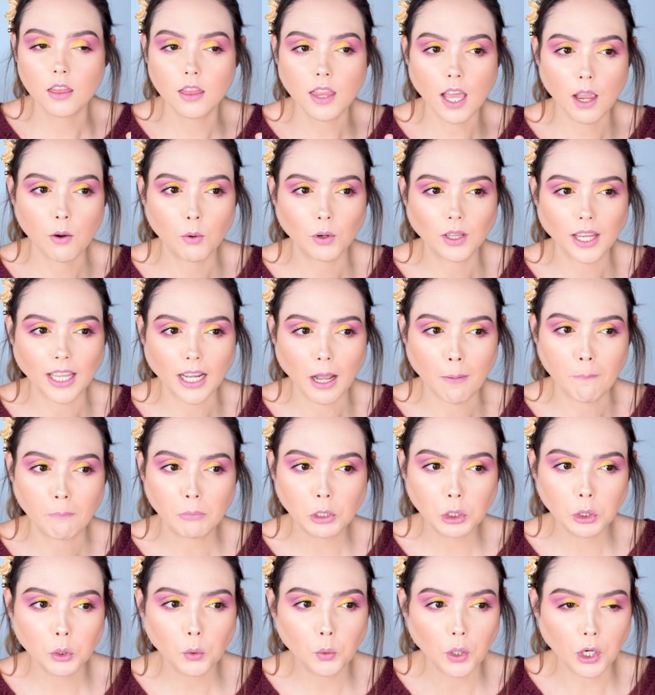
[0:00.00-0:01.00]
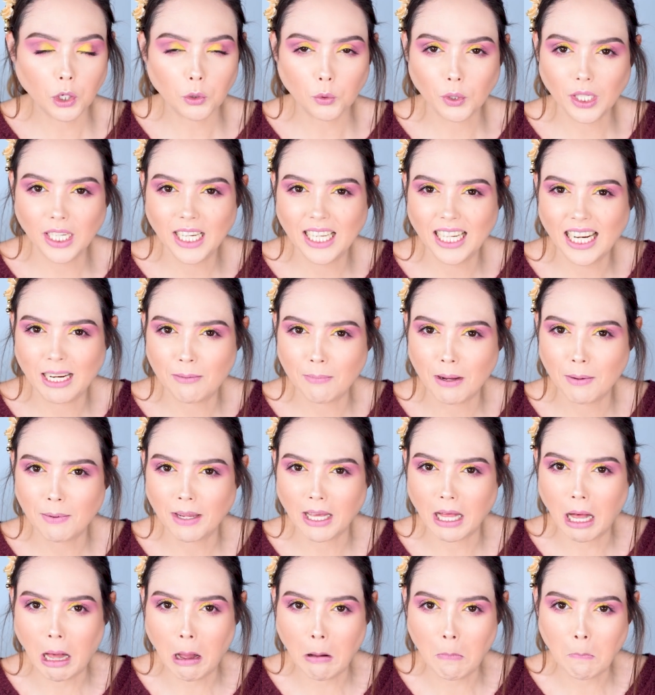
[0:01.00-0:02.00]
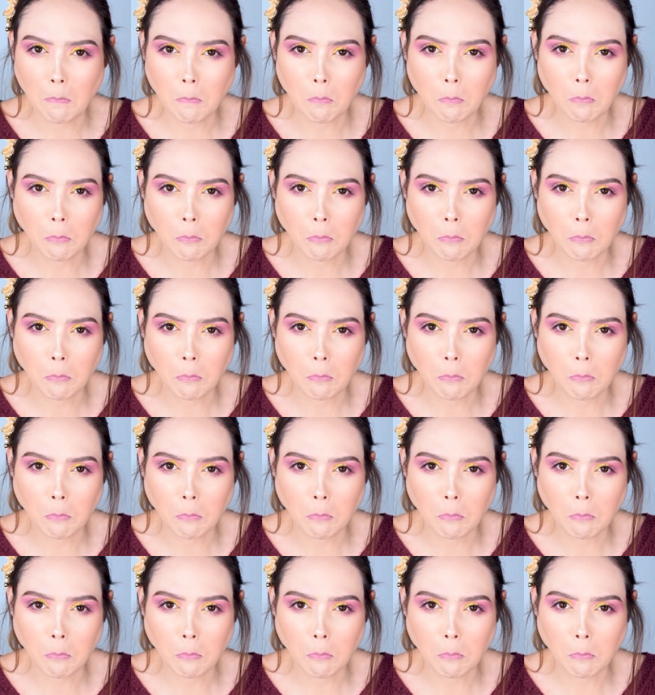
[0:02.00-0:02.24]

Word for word: They were like a blue, a green, and maybe a